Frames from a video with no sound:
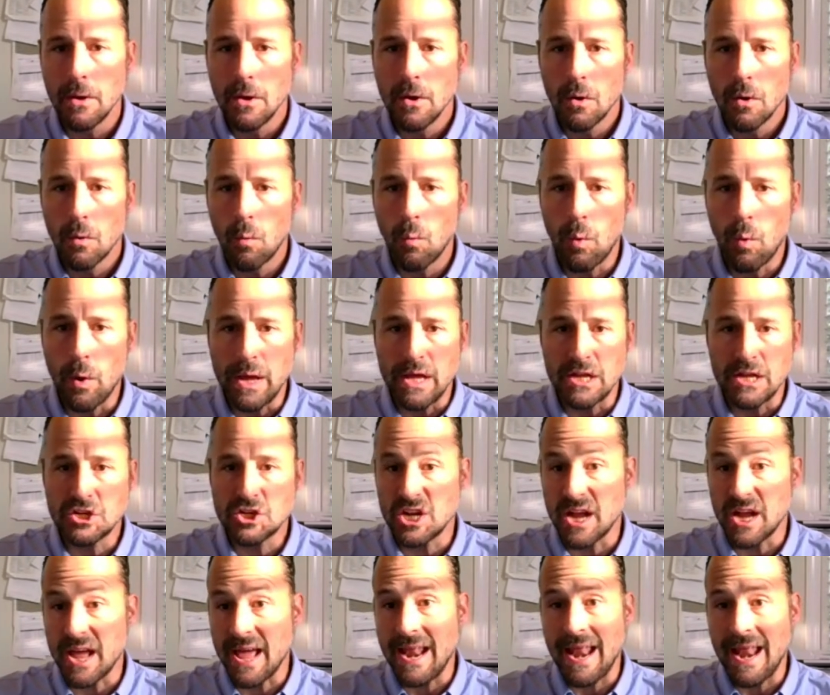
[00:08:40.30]

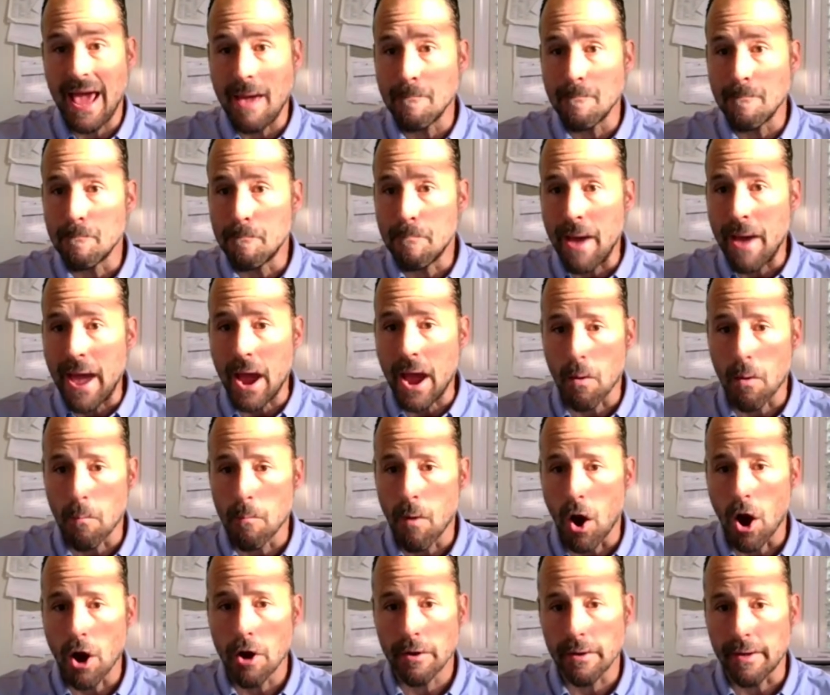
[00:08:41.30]
which in a bear
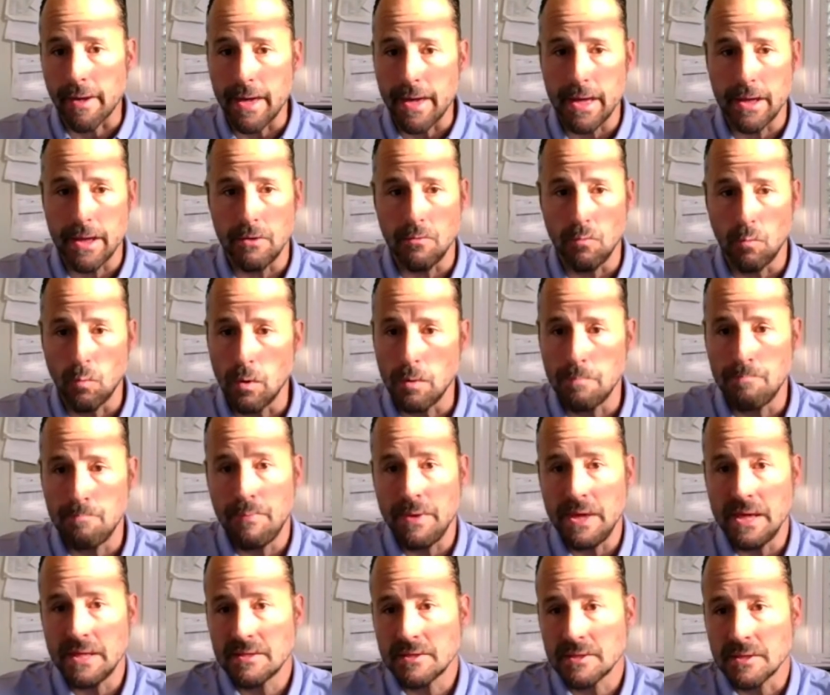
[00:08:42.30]
market would
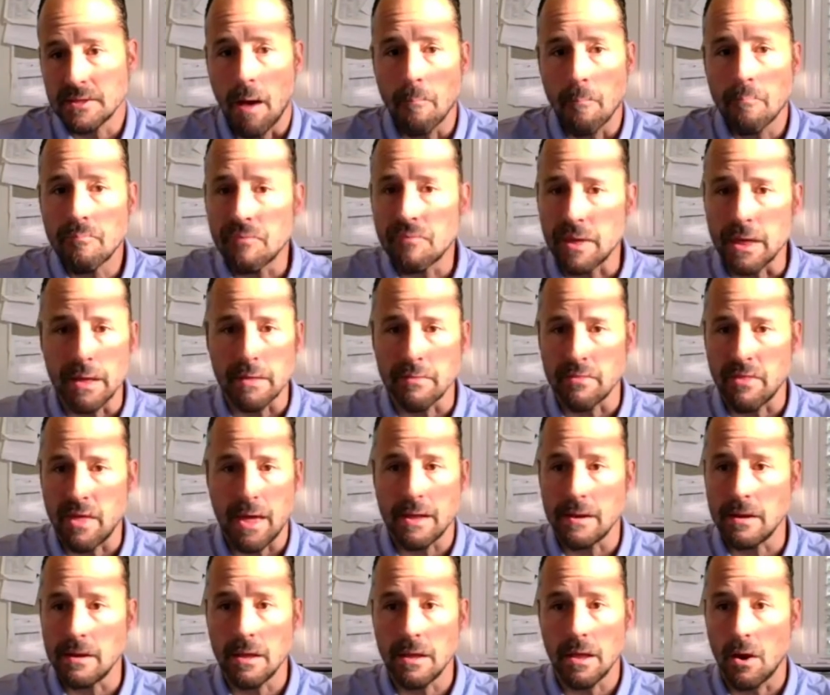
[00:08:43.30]
be something
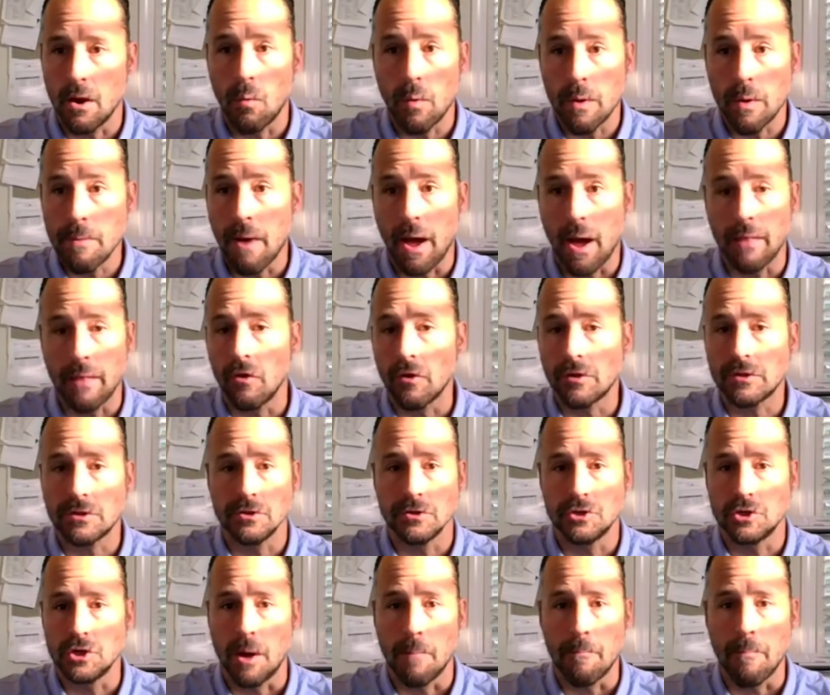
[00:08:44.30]
that, you know, we might look to
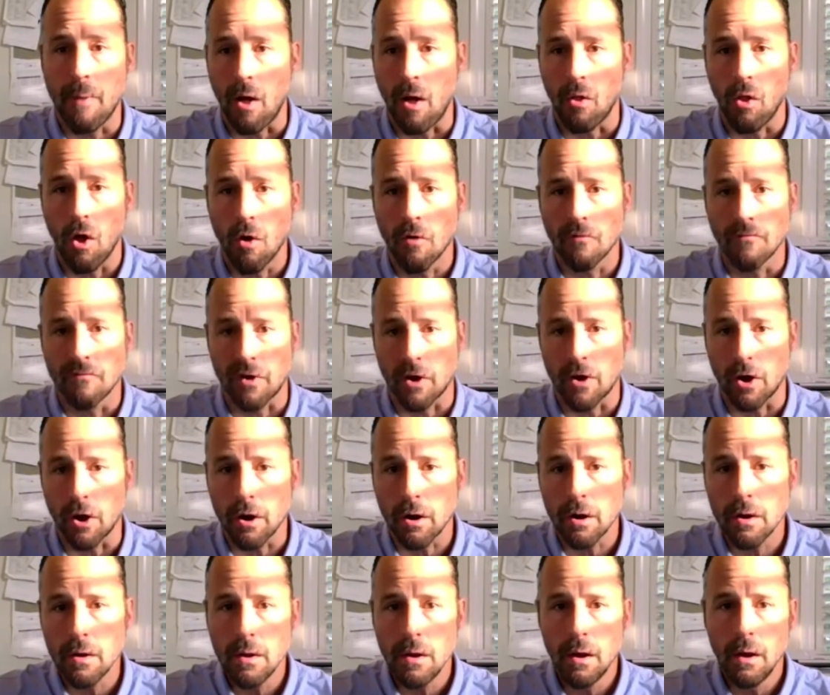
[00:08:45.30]
jump all
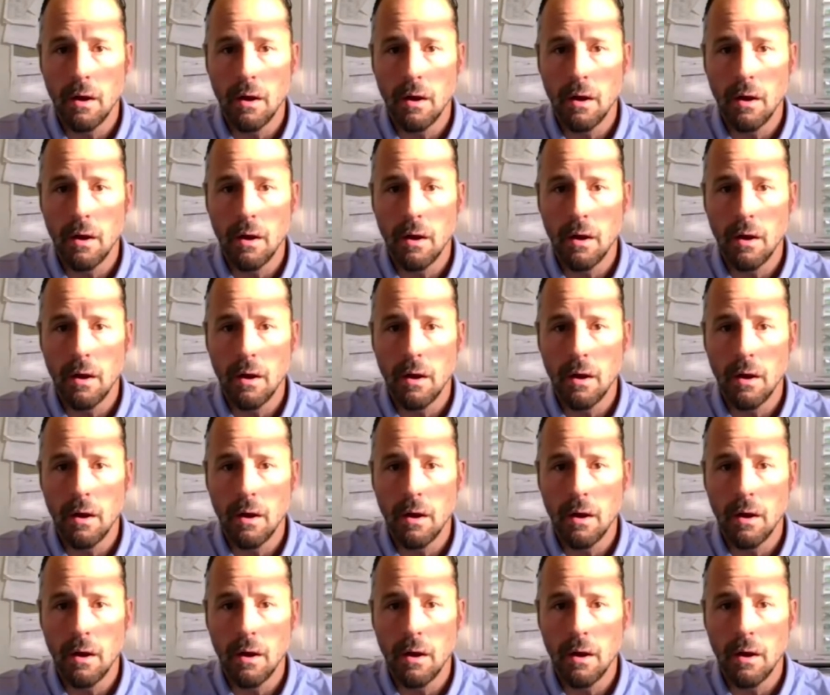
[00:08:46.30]
over.